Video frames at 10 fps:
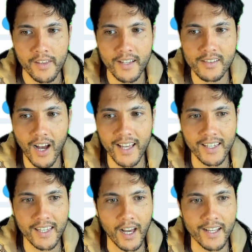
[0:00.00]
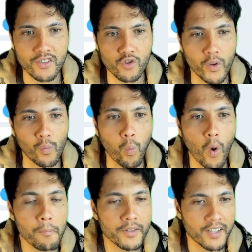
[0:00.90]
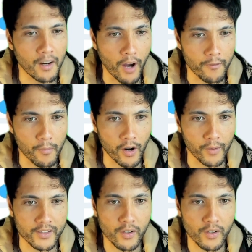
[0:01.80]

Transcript: This guy here is doing 1% above market rate.